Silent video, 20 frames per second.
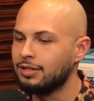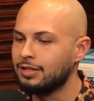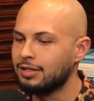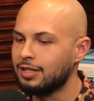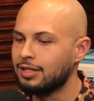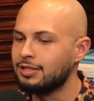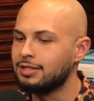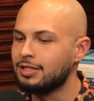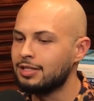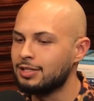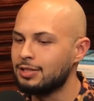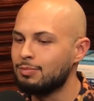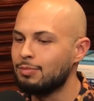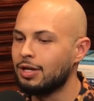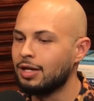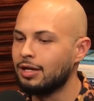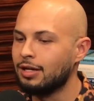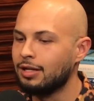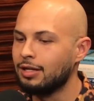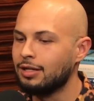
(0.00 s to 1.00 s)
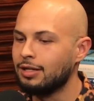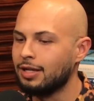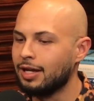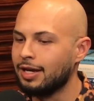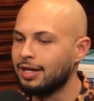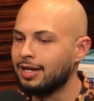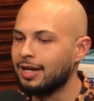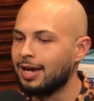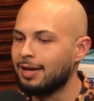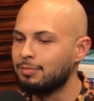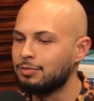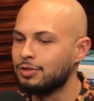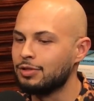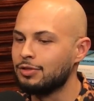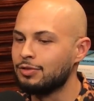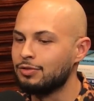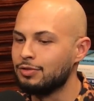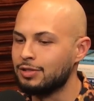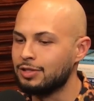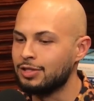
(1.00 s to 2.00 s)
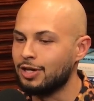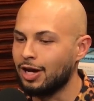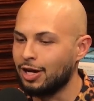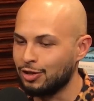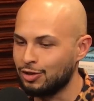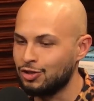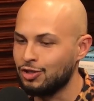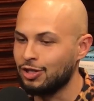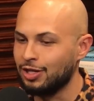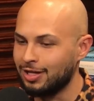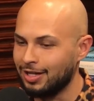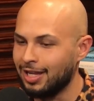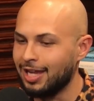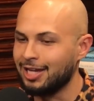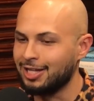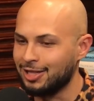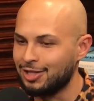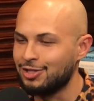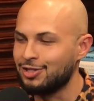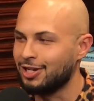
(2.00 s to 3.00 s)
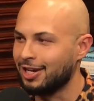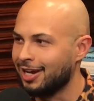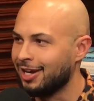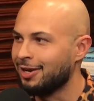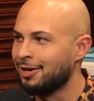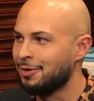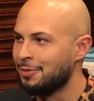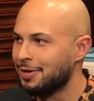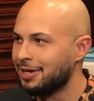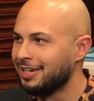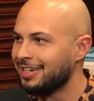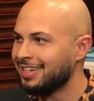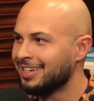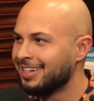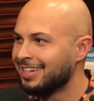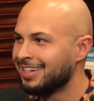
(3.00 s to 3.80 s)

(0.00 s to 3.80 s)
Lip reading: it doesn't smell like absolute dog shit like the Sahara one.